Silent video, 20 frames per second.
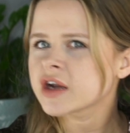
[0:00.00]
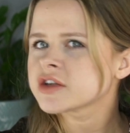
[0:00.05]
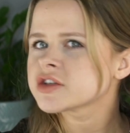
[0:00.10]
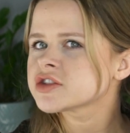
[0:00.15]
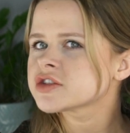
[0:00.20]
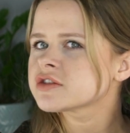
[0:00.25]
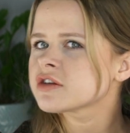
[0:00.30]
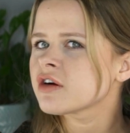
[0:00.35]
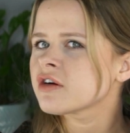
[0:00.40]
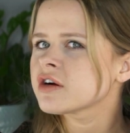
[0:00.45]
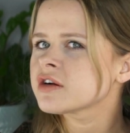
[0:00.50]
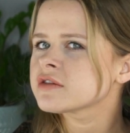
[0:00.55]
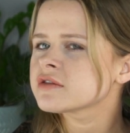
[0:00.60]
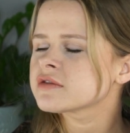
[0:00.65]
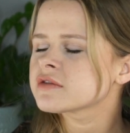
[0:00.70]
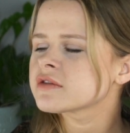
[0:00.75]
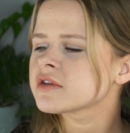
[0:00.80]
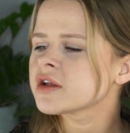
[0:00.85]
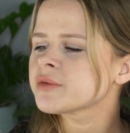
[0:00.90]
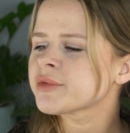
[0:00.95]
of start
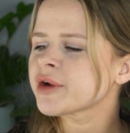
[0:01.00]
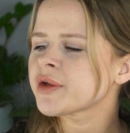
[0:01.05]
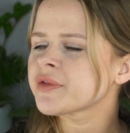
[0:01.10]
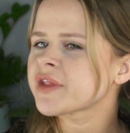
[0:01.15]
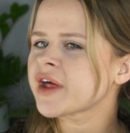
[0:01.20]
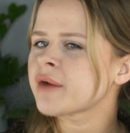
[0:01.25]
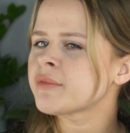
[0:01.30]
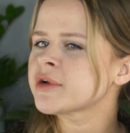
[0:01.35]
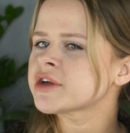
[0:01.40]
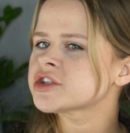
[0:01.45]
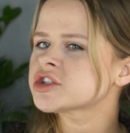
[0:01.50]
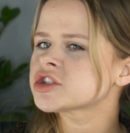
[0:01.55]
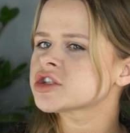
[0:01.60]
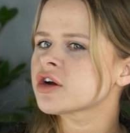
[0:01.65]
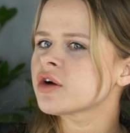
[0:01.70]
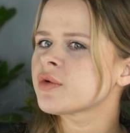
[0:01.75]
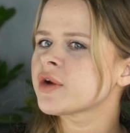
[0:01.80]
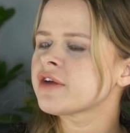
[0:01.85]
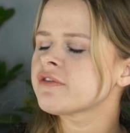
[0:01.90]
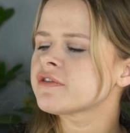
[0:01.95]
about that much
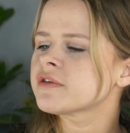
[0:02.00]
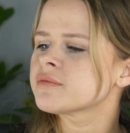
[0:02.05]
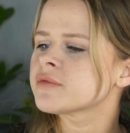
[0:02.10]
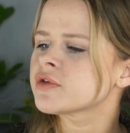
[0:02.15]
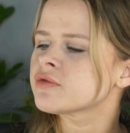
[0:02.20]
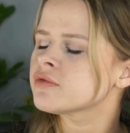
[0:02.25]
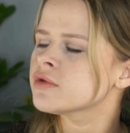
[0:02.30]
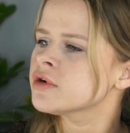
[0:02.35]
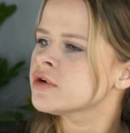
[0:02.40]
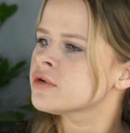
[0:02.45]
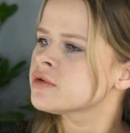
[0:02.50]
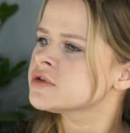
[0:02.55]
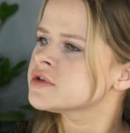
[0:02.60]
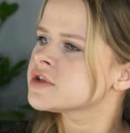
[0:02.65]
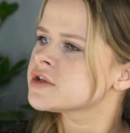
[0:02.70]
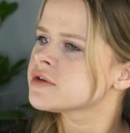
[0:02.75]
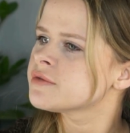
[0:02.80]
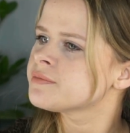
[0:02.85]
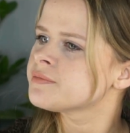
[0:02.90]
away from the root.